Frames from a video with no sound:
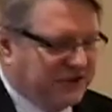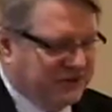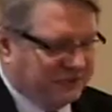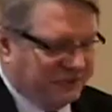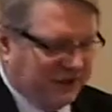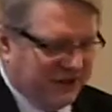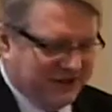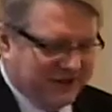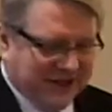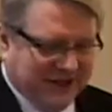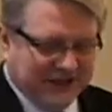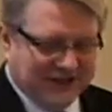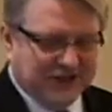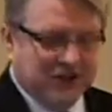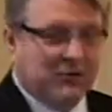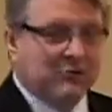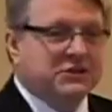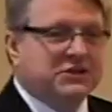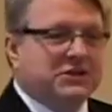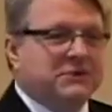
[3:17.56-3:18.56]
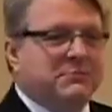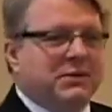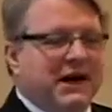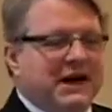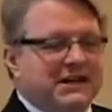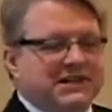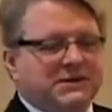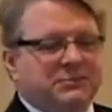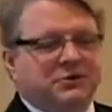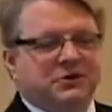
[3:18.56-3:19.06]
experience, God, it's almost
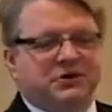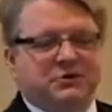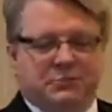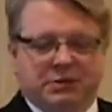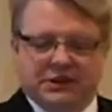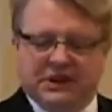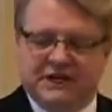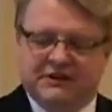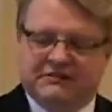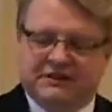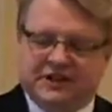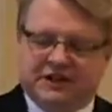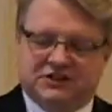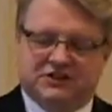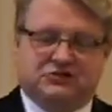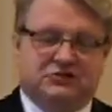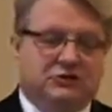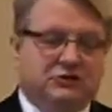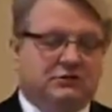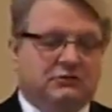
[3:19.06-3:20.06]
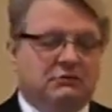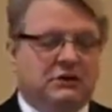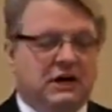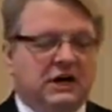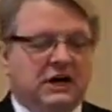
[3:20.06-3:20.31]
impossible to believe that's true.